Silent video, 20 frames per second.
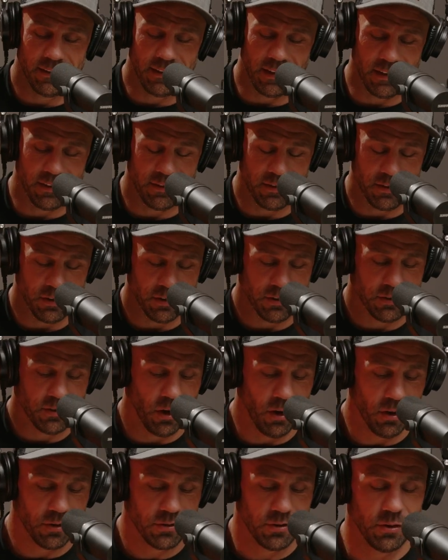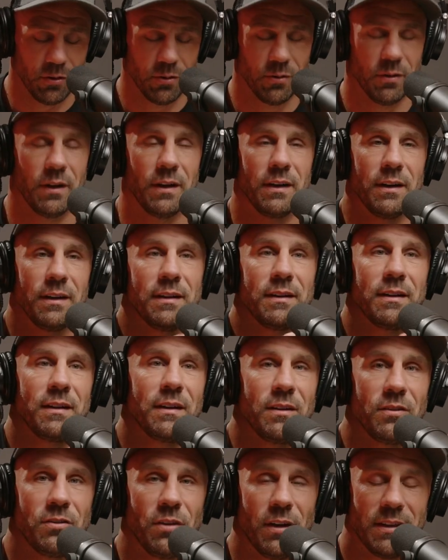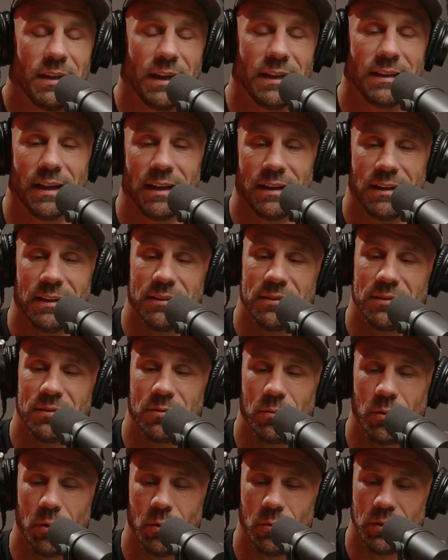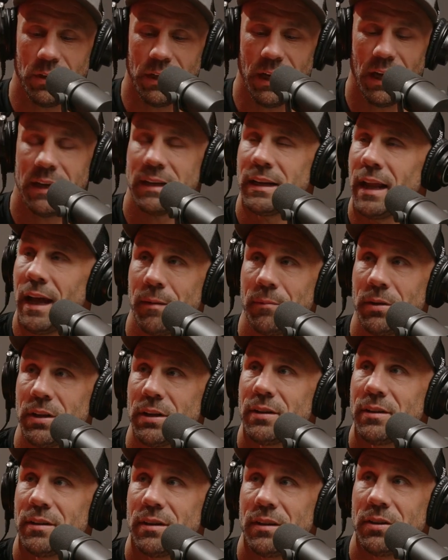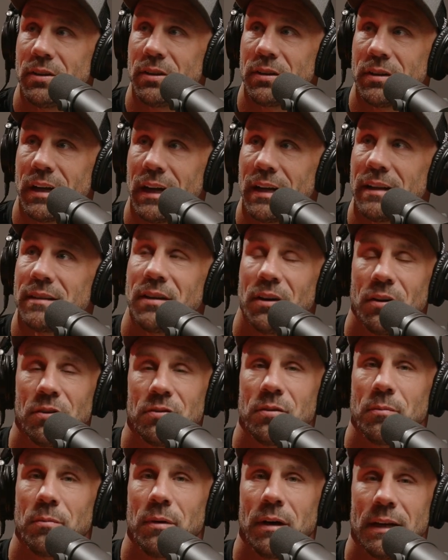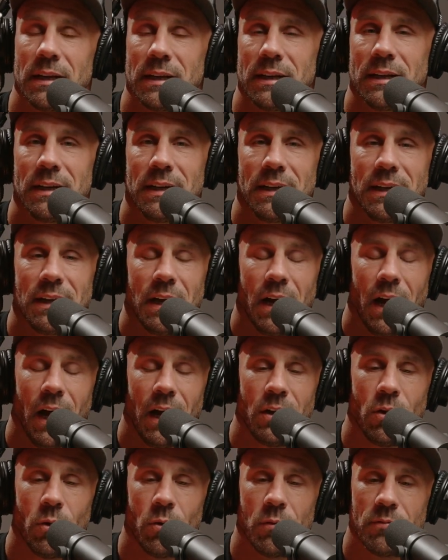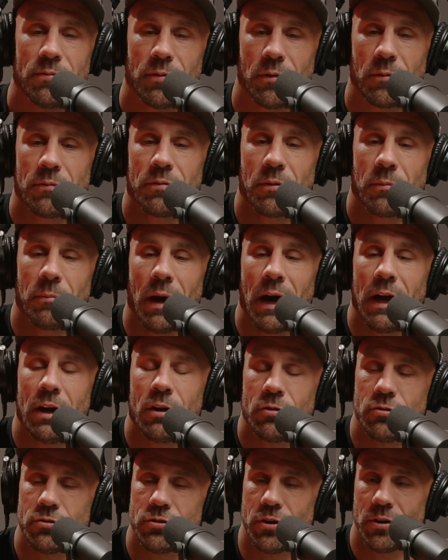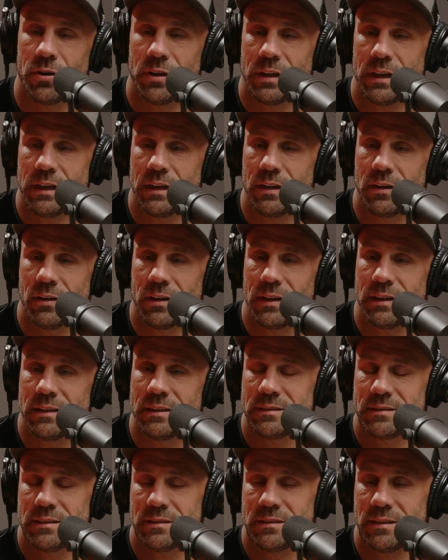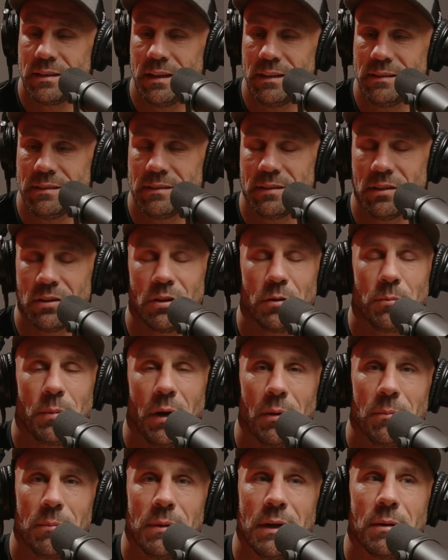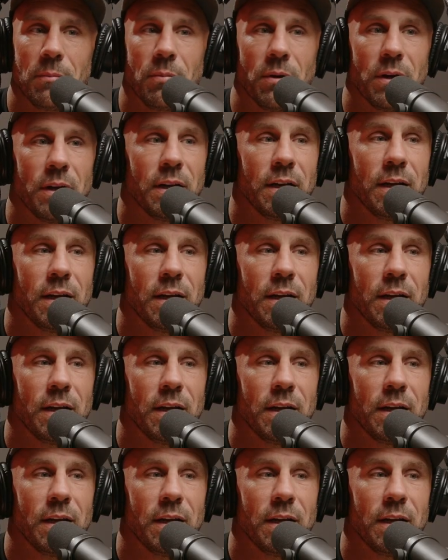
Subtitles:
I listen to you talk too, so I think that is, you got to name it, and you got to tell somebody. I know from my own journey here, and this isn't necessarily about me, but